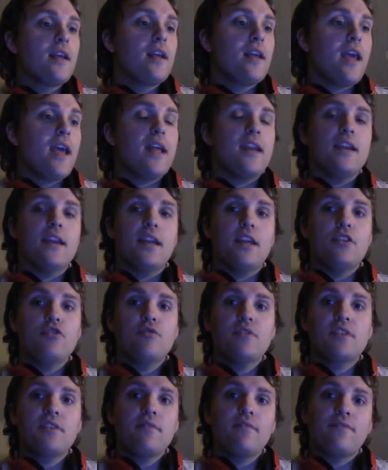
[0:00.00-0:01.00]
And an
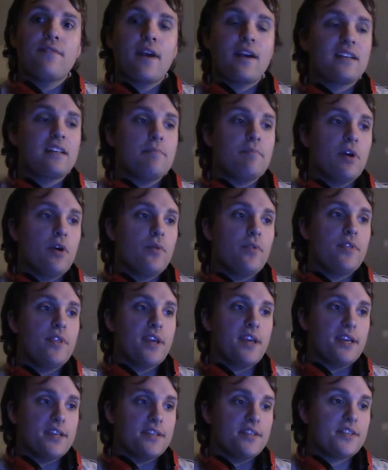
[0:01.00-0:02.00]
interesting fact about
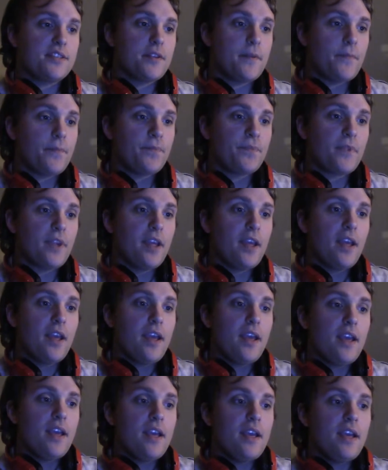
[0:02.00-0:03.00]
this,
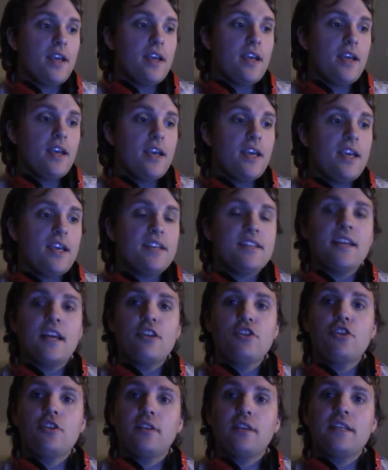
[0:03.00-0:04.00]
he
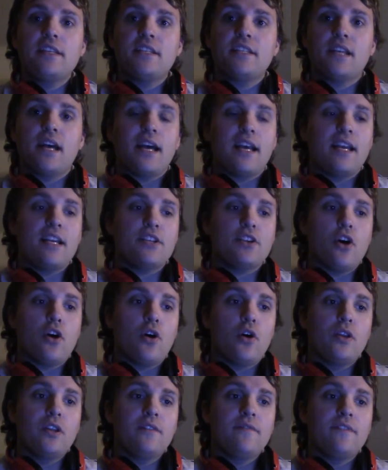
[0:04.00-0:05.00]
intentionally designed
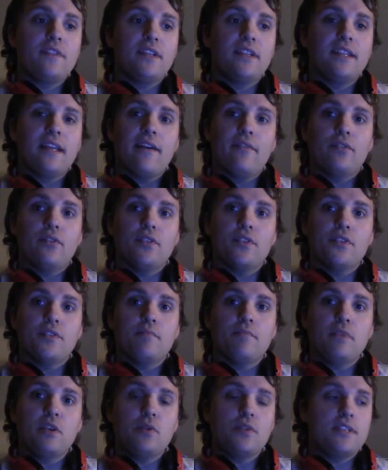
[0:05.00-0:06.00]
all of the levels'
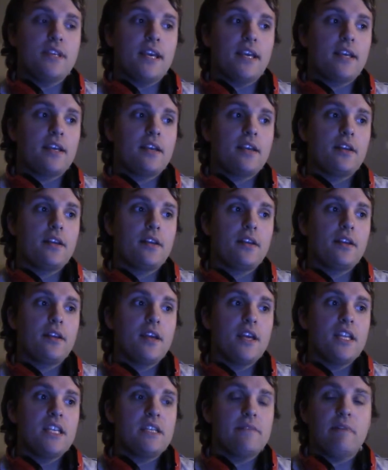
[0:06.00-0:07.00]
music
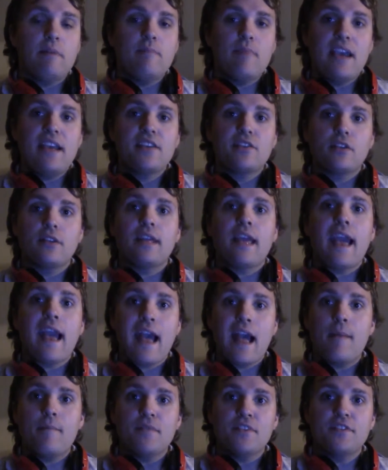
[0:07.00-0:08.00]
to be based on the
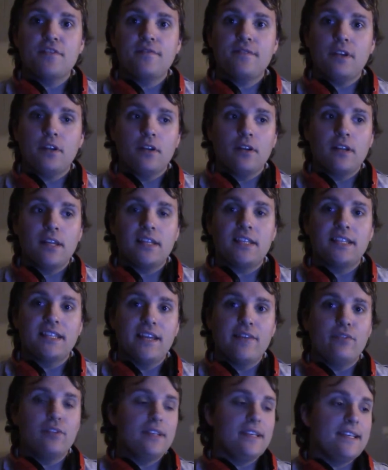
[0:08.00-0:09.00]
atmosphere that the
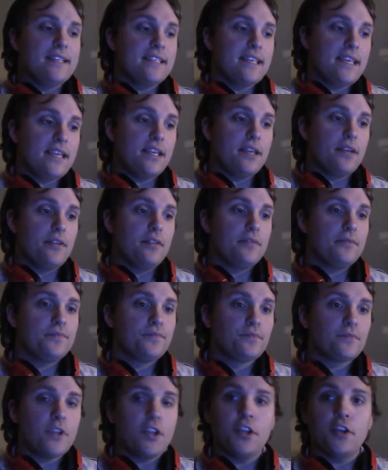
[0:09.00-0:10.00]
level is in.
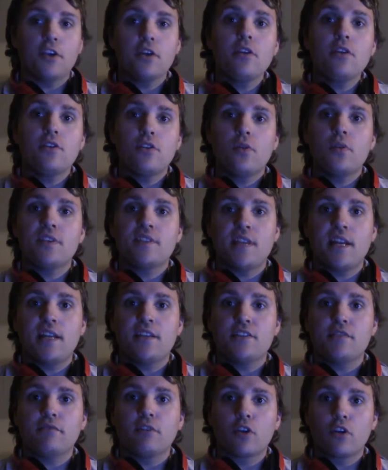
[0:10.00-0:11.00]
And you're going to notice that
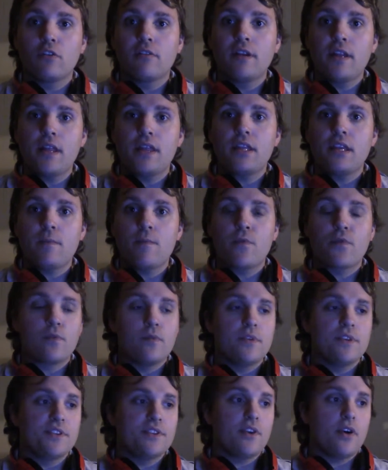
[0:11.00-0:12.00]
as a recurring theme
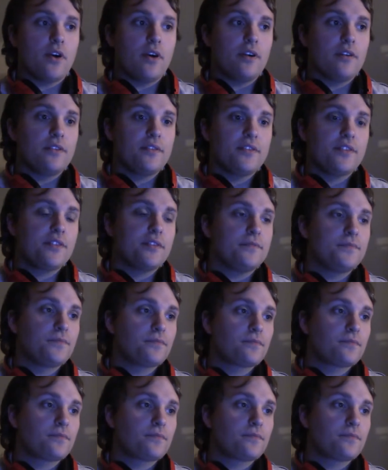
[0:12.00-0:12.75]
through the songs.